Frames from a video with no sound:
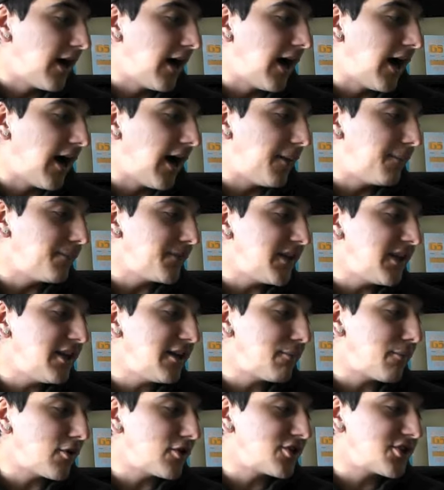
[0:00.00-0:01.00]
Um,
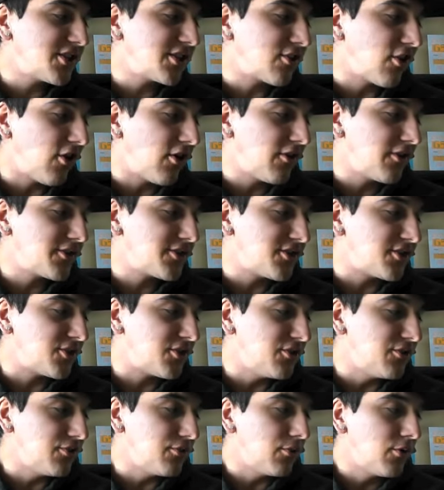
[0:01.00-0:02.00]
E-emergency call to
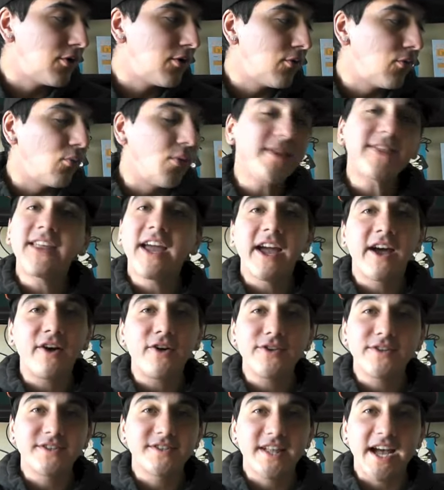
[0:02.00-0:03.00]
2. What the
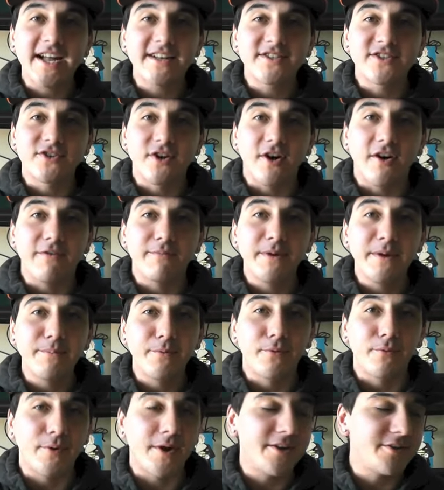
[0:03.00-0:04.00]
hell does that solve?
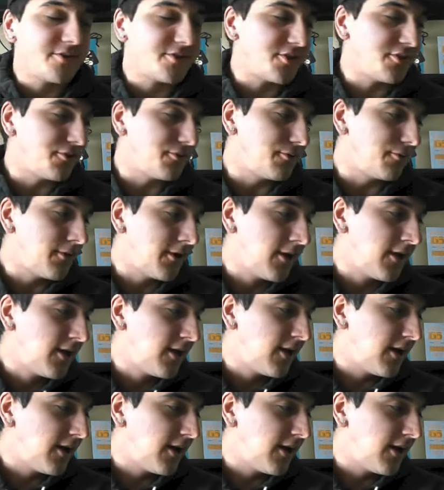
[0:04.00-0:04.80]
People run 2.